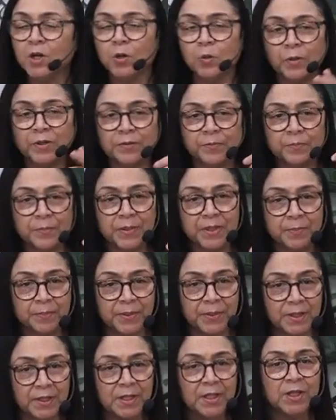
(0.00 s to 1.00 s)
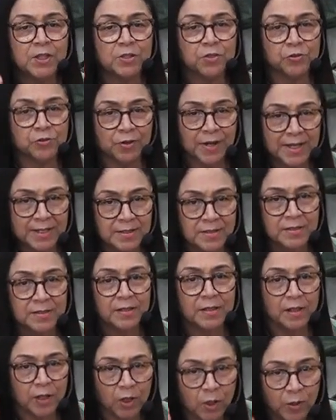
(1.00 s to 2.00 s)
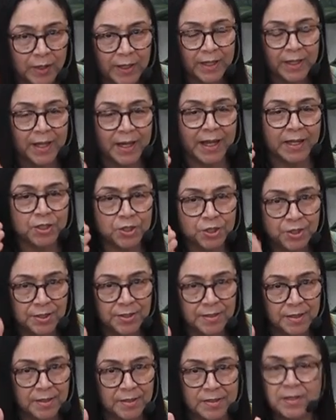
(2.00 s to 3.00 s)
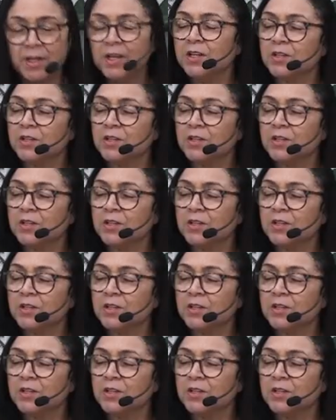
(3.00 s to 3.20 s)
with people dressed looking like Jesus.